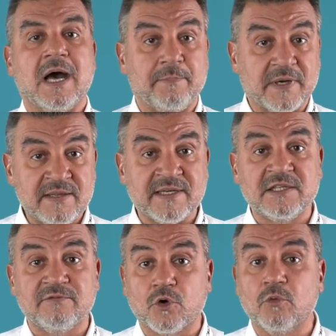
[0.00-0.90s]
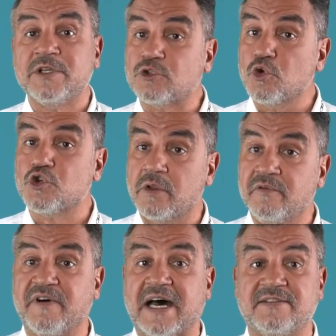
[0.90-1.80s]
In fact, with the same
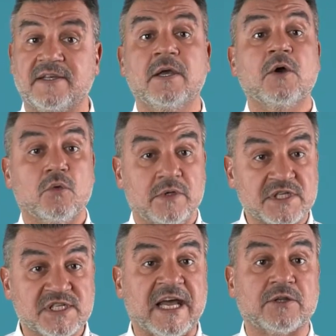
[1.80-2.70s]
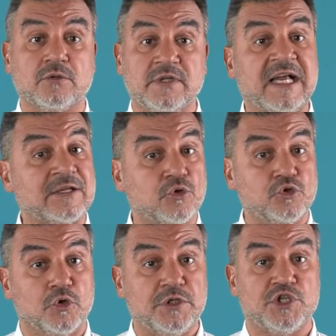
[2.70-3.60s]
chip volume, a 12-sided
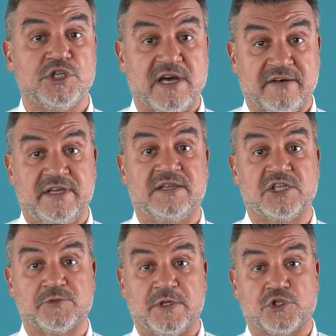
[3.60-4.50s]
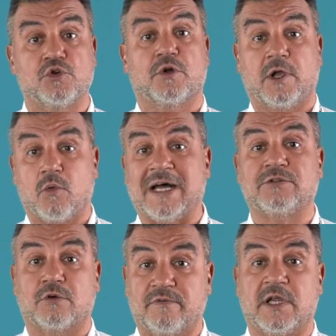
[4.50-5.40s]
insert with a thickness of
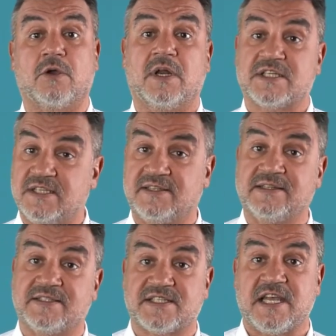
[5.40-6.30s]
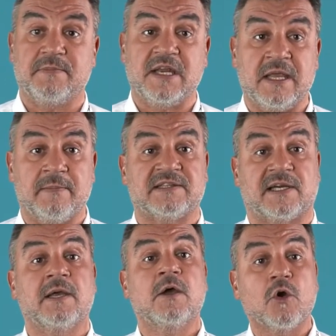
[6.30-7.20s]
4.76 mm like ours
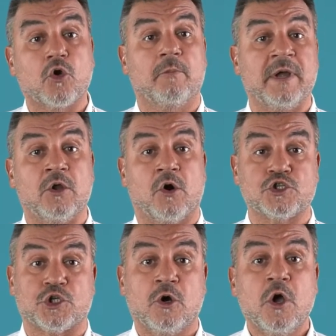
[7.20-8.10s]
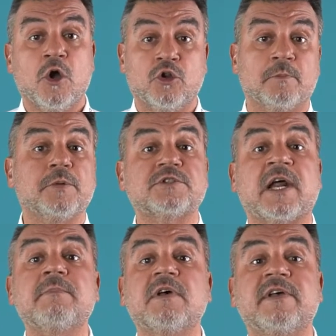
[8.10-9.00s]
would not have as long a cutting
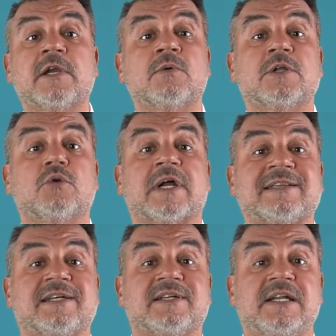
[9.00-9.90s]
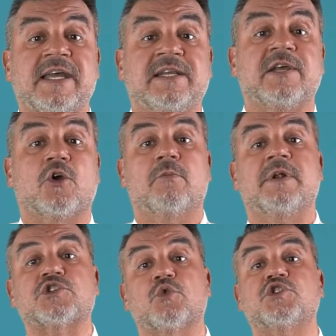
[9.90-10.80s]
life as its twin with a 16
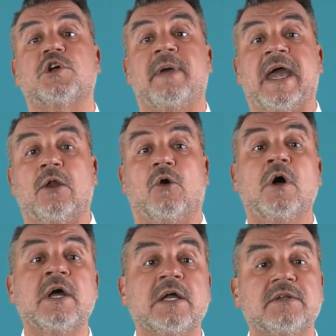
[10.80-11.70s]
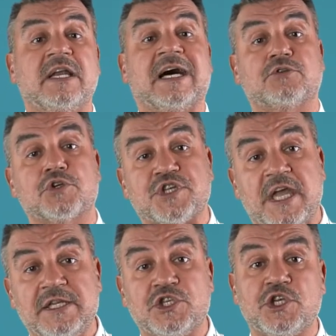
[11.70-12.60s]
mm side and a thickness of
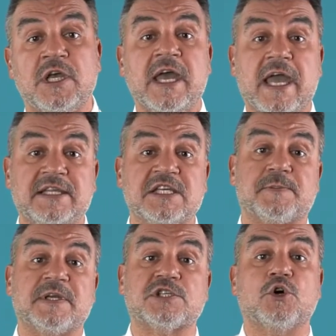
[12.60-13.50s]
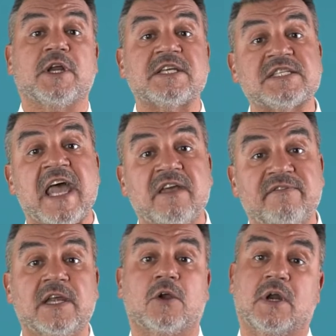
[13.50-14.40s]
6.35 mm,
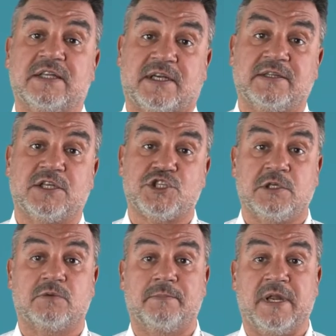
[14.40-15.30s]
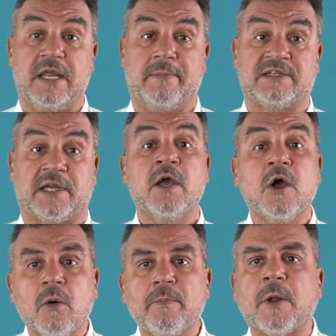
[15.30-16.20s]
precisely because of the difference in the
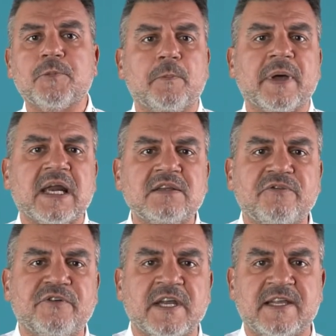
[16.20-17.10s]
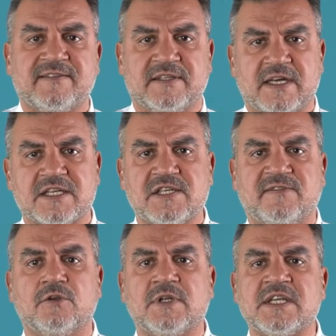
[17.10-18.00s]
resistance section, which is almost 2
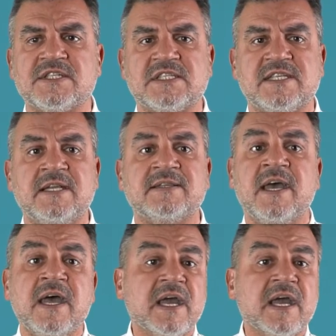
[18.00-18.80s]
mm greater.